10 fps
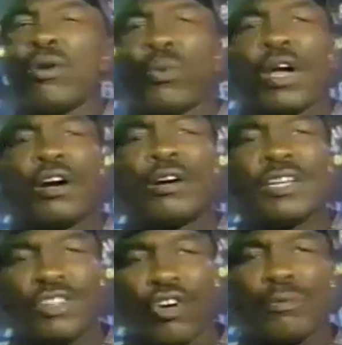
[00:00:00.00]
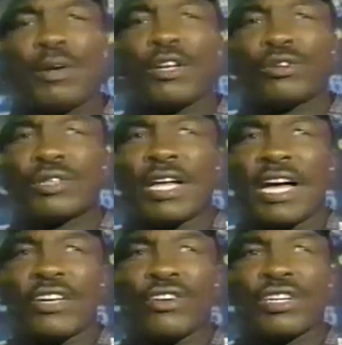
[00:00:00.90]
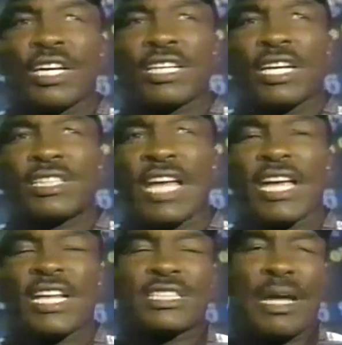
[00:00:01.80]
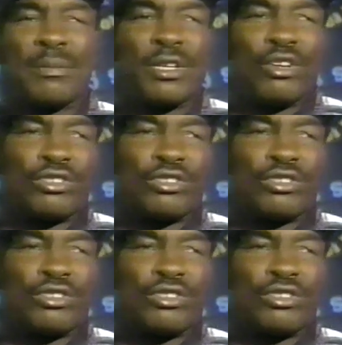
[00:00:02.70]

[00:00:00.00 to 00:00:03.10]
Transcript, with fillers: Well, it all depends on how you uh, uh take accepting.